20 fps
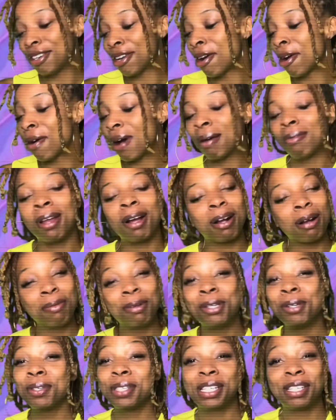I'm not gonna be
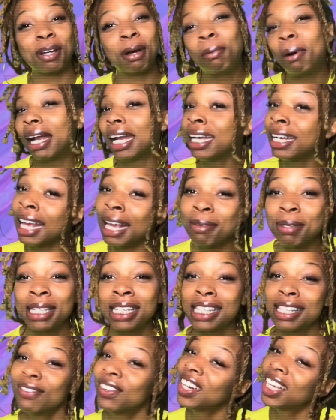using nobody names in this
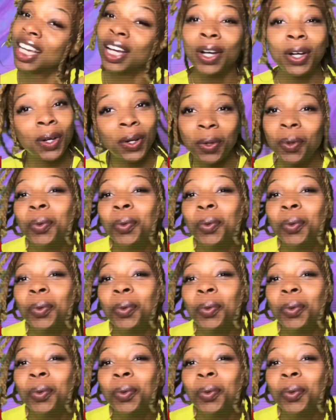video